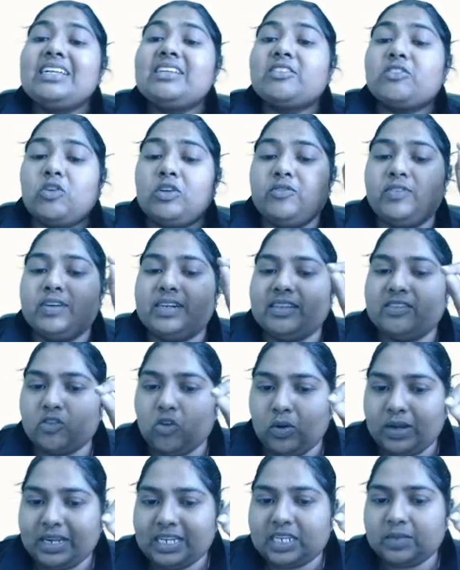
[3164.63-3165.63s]
So if it is
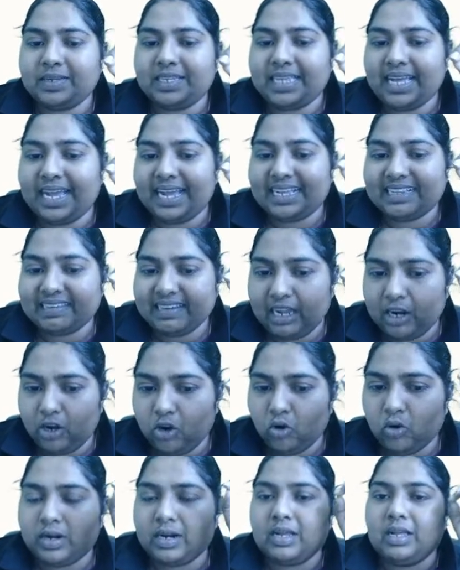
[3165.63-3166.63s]
going to be the H
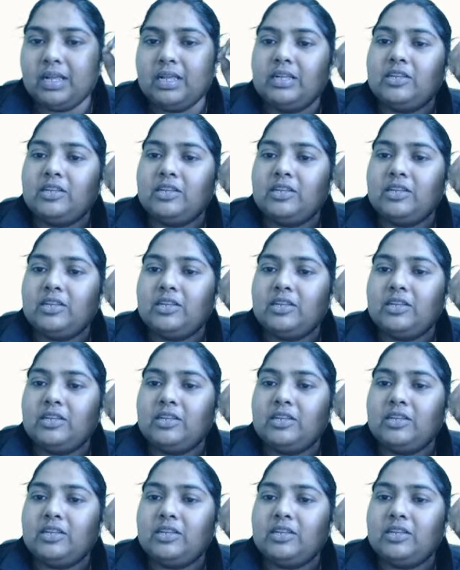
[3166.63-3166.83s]
alone,